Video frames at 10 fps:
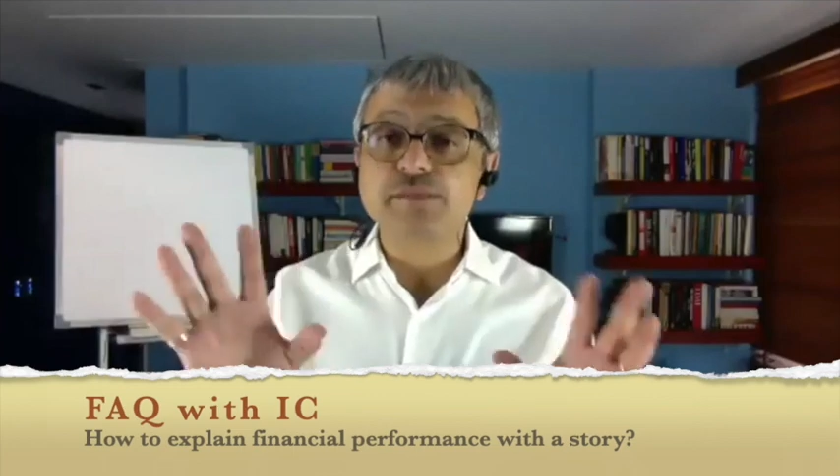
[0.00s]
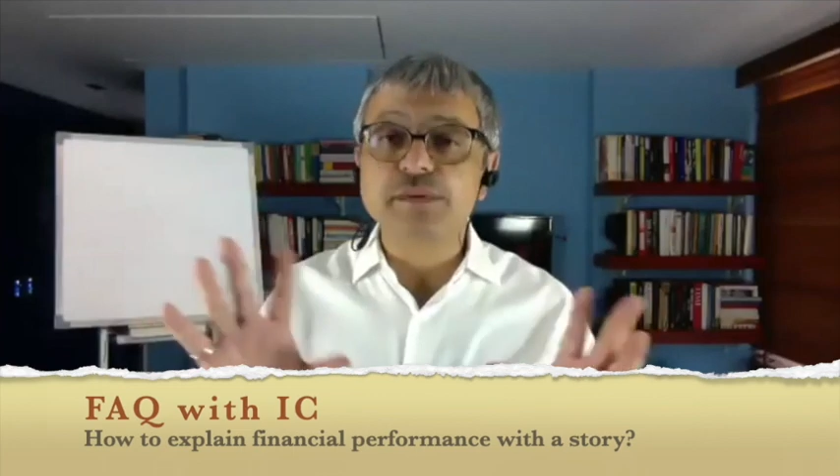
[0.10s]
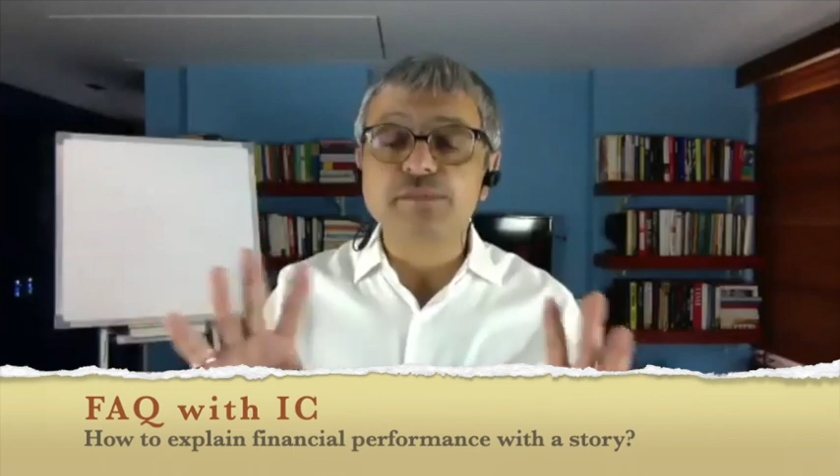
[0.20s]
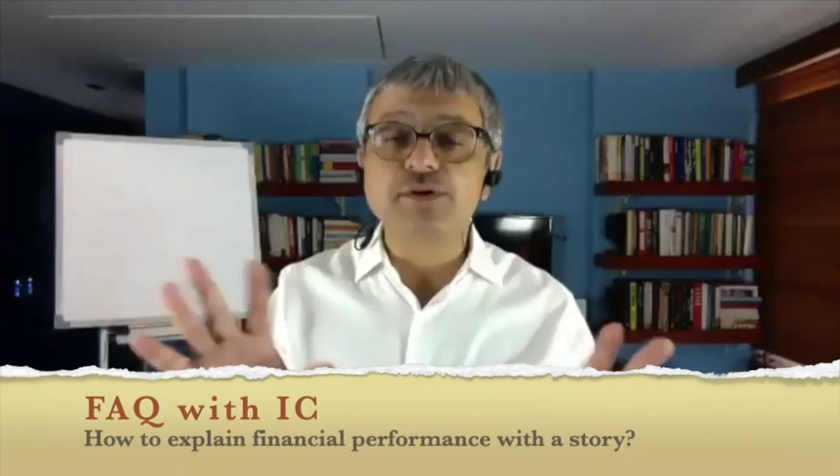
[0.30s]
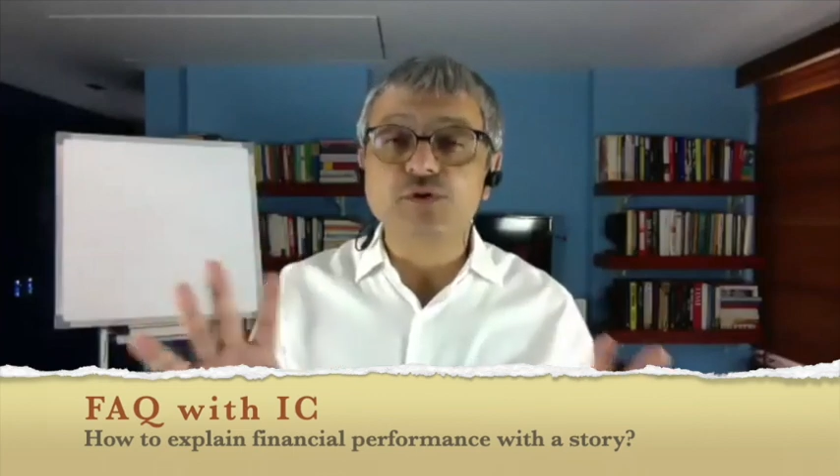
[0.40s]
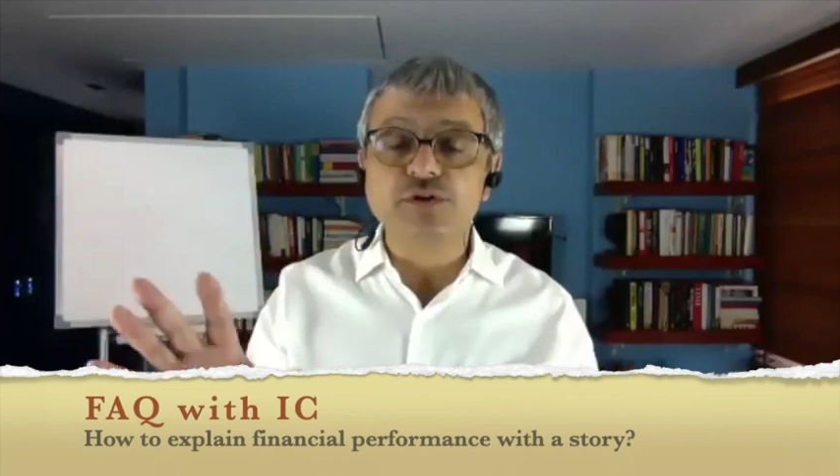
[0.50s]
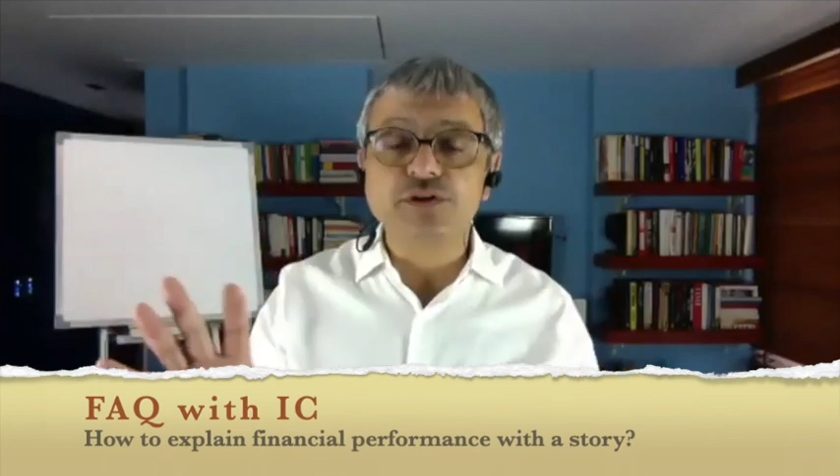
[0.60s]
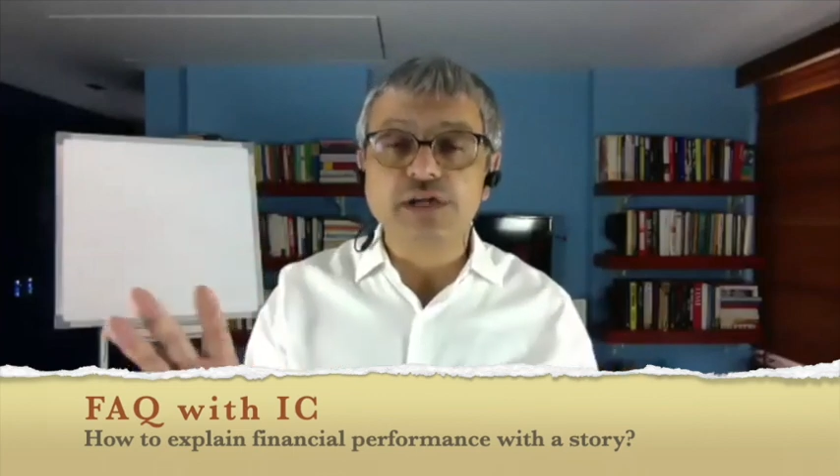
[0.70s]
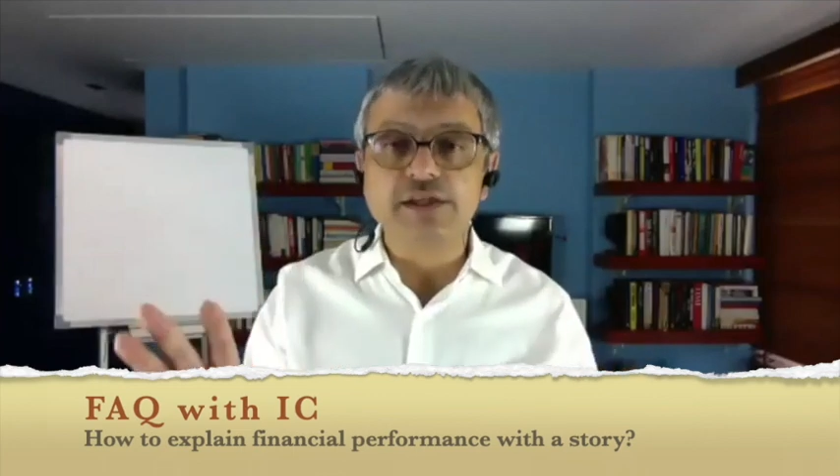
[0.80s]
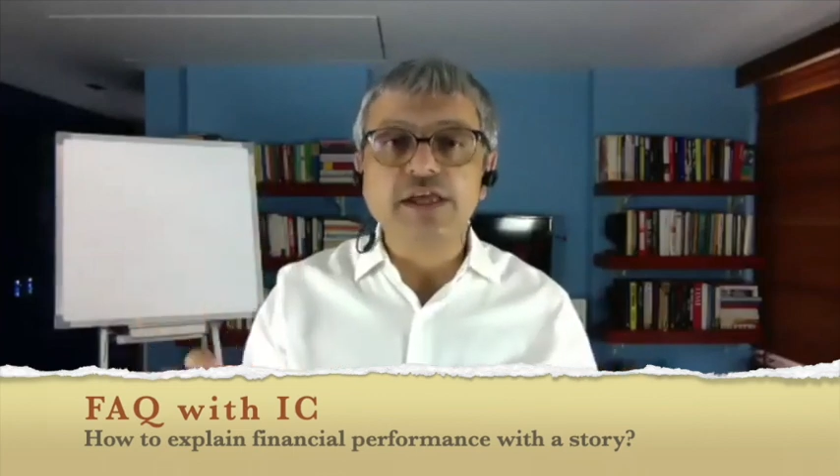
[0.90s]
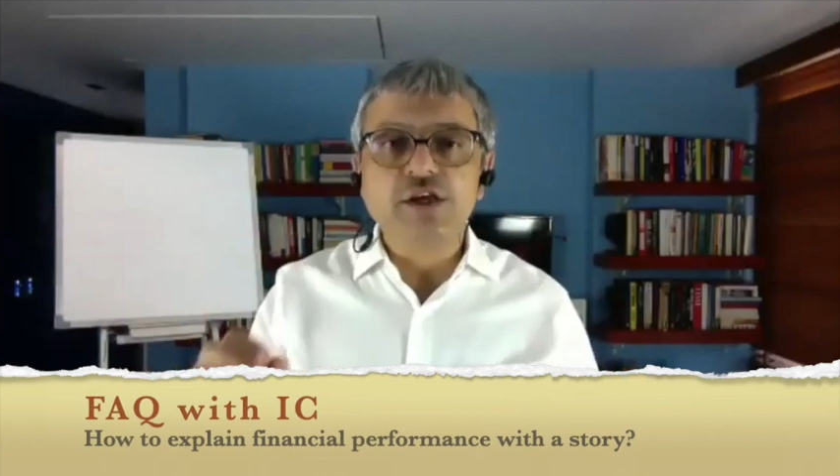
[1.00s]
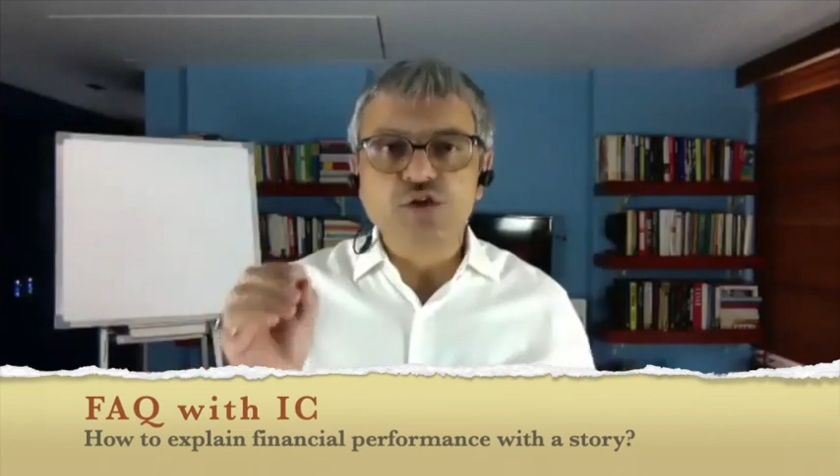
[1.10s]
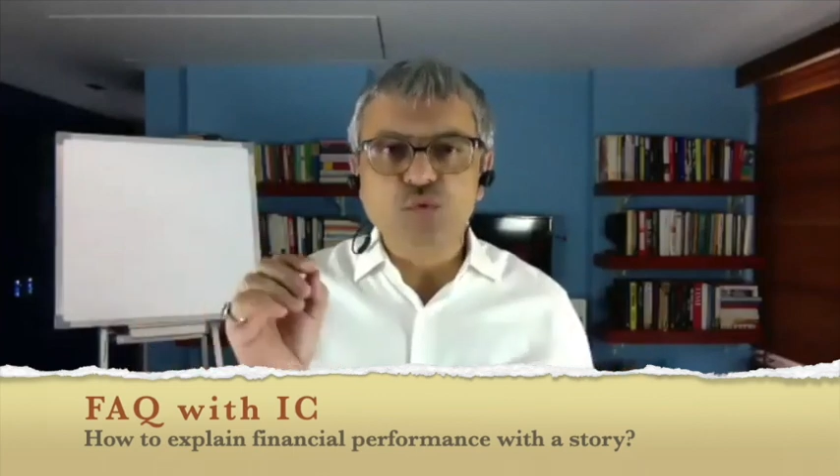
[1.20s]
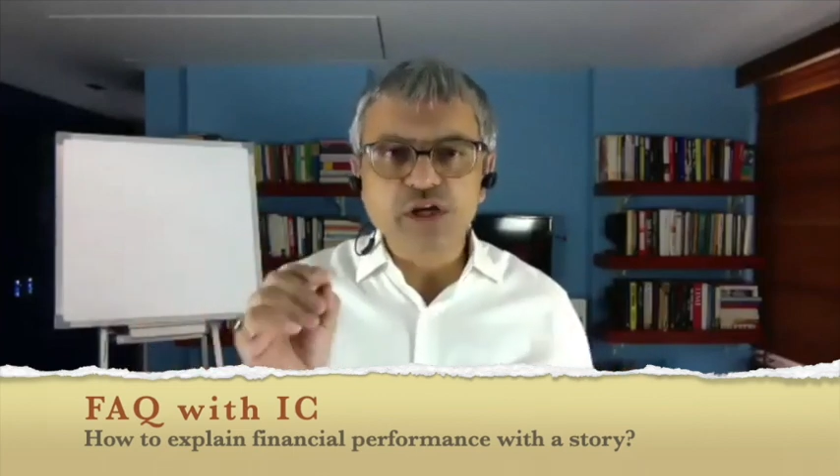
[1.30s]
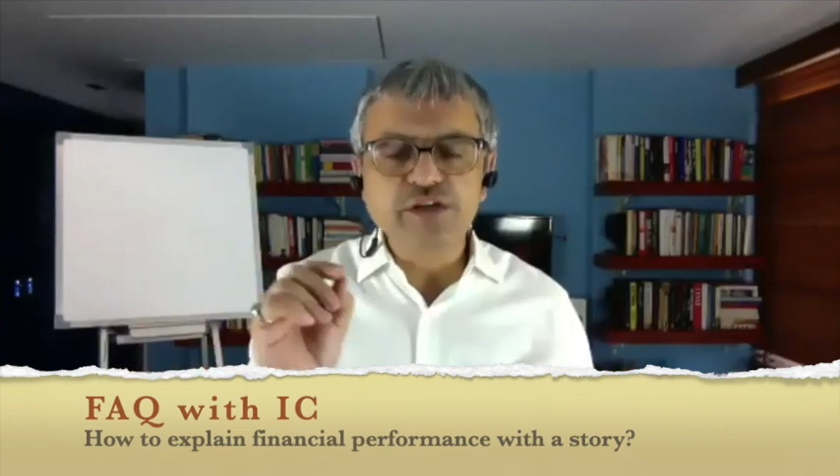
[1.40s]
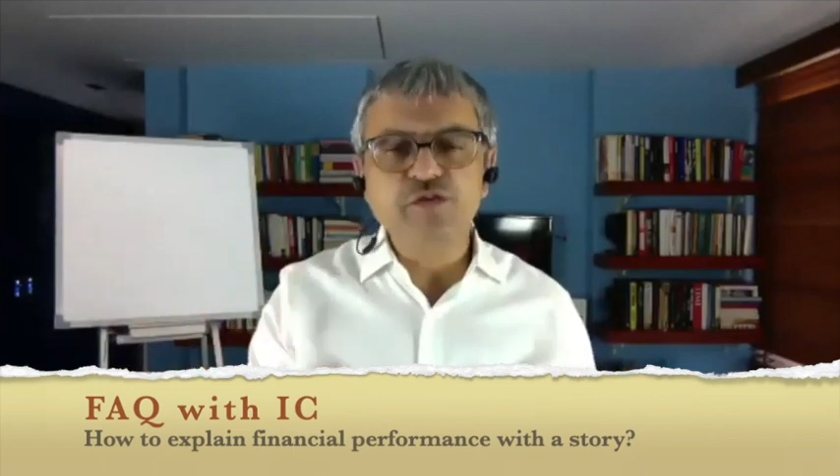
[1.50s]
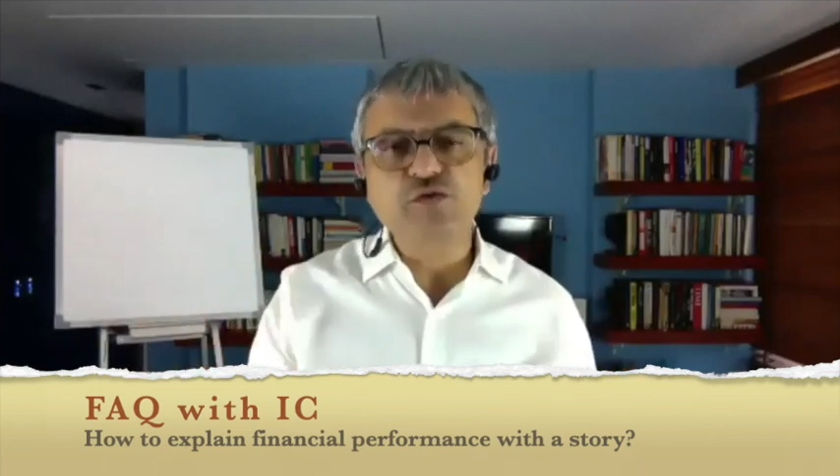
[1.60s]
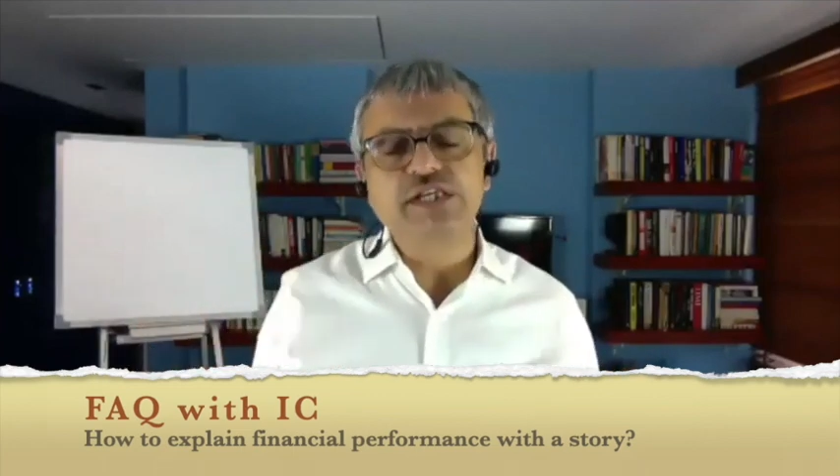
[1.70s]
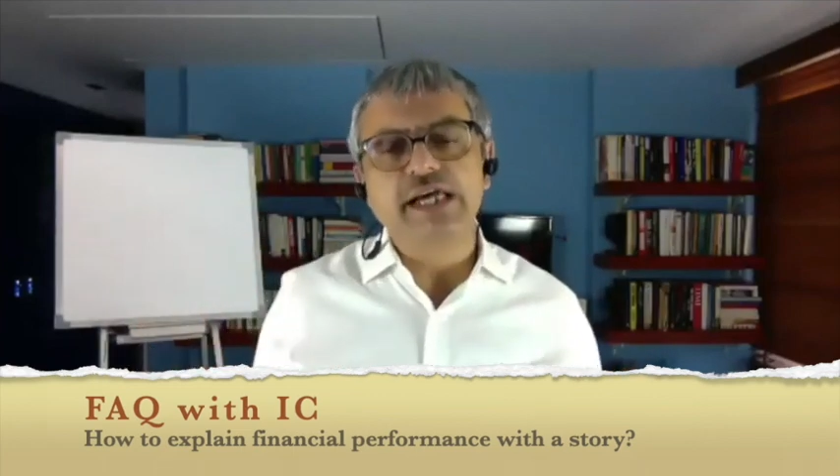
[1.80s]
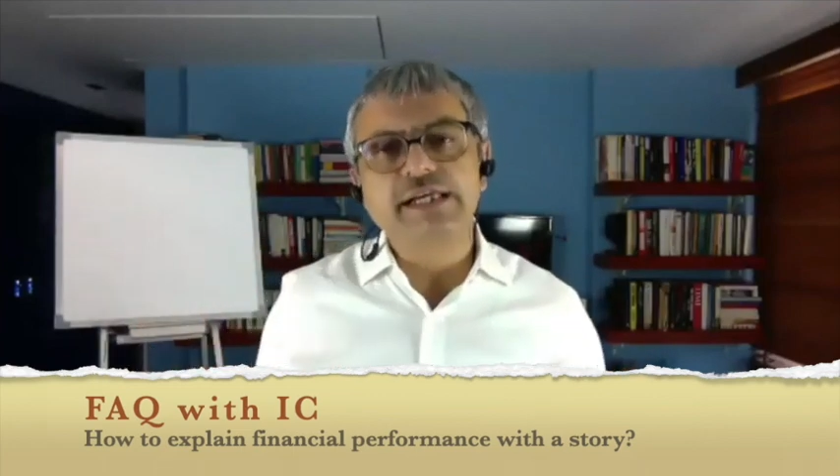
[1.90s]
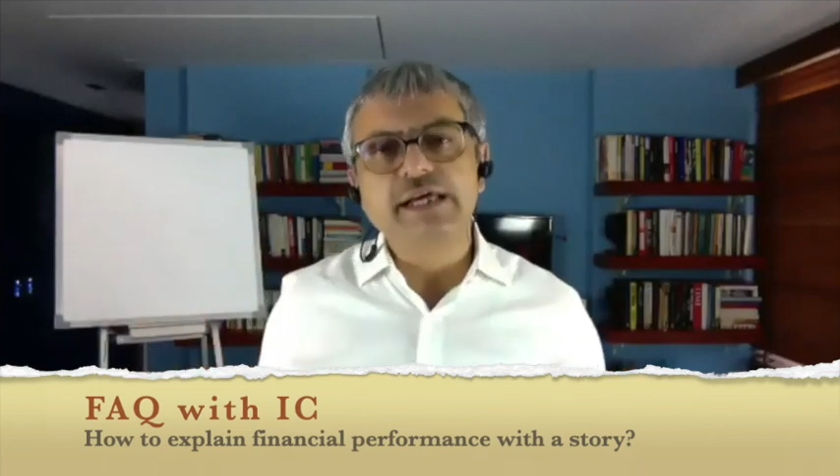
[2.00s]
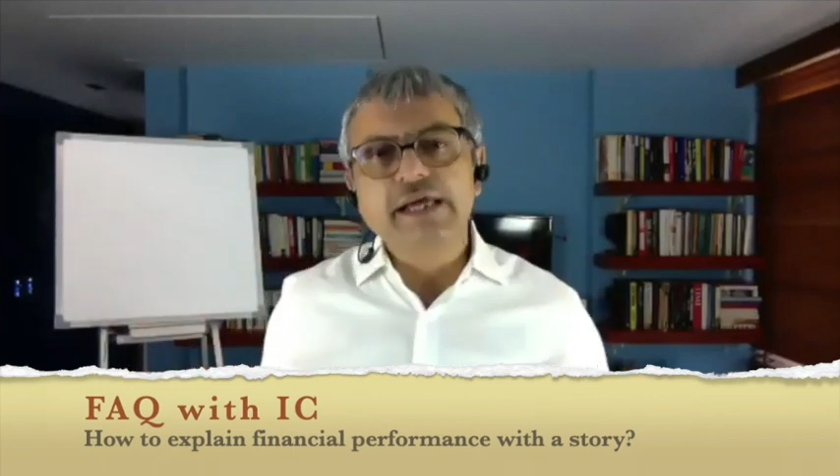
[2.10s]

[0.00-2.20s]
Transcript: people don't. So what if you said,